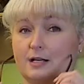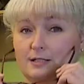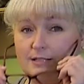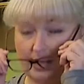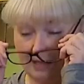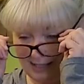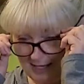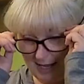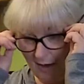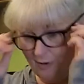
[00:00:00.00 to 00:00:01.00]

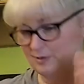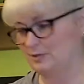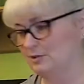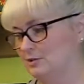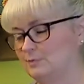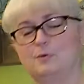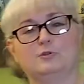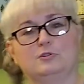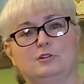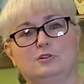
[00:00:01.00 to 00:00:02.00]
exactly how this is
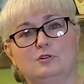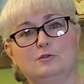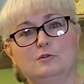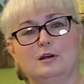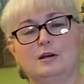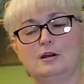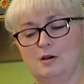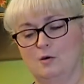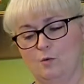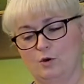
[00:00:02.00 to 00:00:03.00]
supposed to
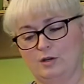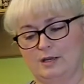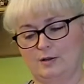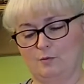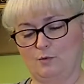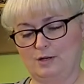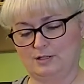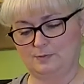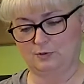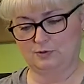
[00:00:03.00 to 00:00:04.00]
work and what
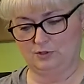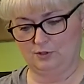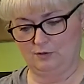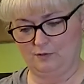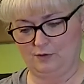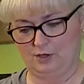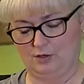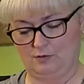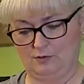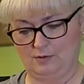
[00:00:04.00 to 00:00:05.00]
it's supposed to do for
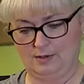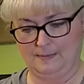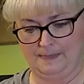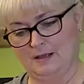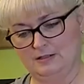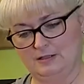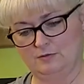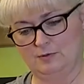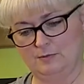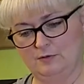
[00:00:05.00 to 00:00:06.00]
you. It says
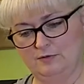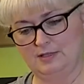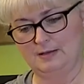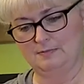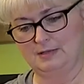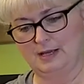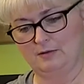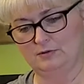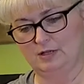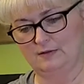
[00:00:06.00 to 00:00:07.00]
removes deep
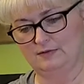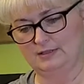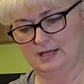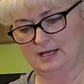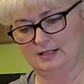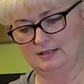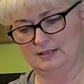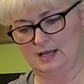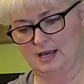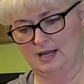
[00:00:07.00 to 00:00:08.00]
down tough stains
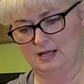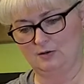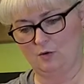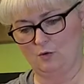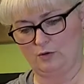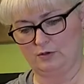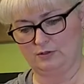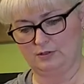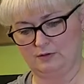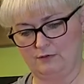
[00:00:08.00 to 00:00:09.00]
and
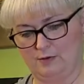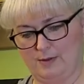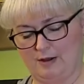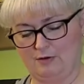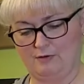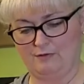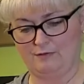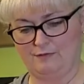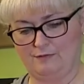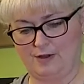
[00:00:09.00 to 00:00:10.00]
odors from
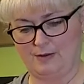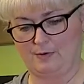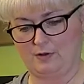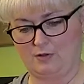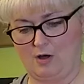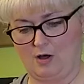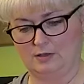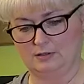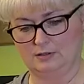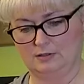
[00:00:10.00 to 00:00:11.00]
microfiber
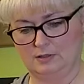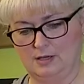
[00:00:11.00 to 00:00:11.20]
cloths